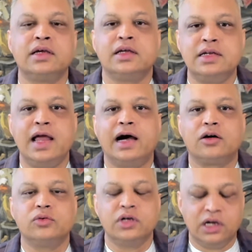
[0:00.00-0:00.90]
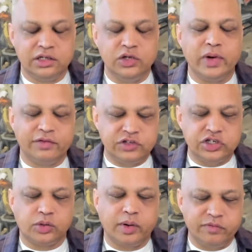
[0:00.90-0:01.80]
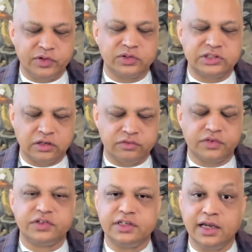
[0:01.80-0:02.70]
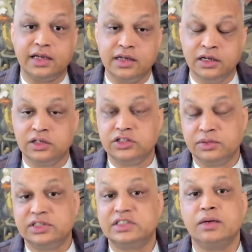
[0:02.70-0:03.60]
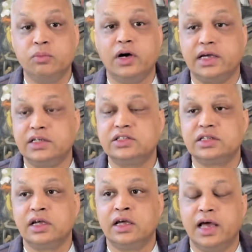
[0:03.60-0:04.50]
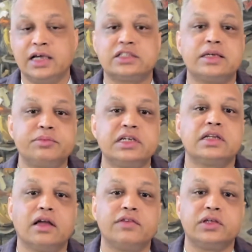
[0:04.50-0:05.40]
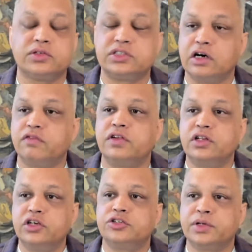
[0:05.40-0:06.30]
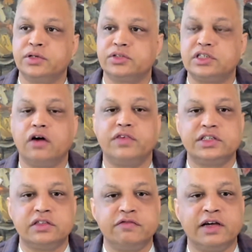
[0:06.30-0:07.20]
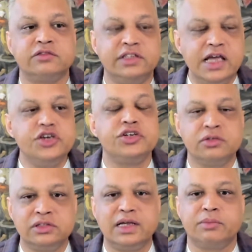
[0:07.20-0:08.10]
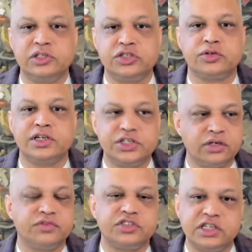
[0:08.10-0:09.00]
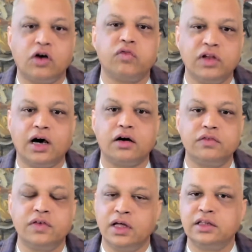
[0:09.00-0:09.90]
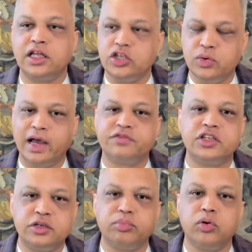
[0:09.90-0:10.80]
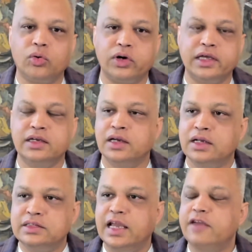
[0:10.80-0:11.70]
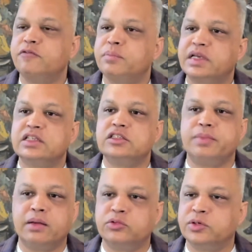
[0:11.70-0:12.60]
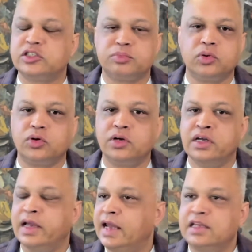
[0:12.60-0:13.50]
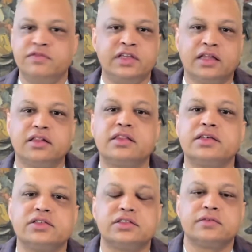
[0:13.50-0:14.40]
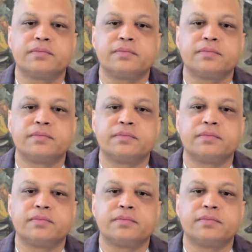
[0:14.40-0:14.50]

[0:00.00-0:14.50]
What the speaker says: Now you have to show up for yourself every day. So in some ways, accepting and loving yourself and nurturing yourself is the foundational demonstration of self-love that you have to deploy to even begin to be able to explore any of the other things.